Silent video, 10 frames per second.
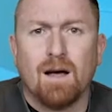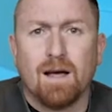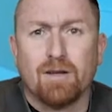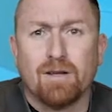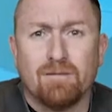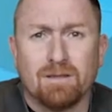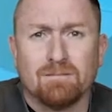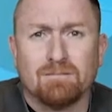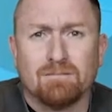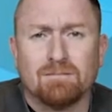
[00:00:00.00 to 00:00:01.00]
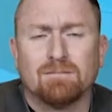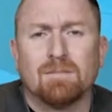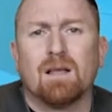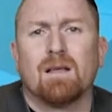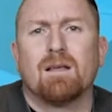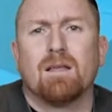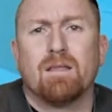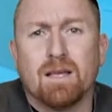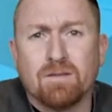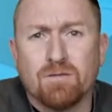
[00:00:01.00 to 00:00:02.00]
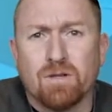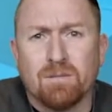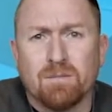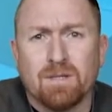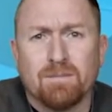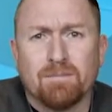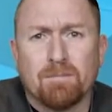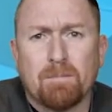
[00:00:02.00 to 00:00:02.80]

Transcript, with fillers: Hi, good evening. Thanks for joining me.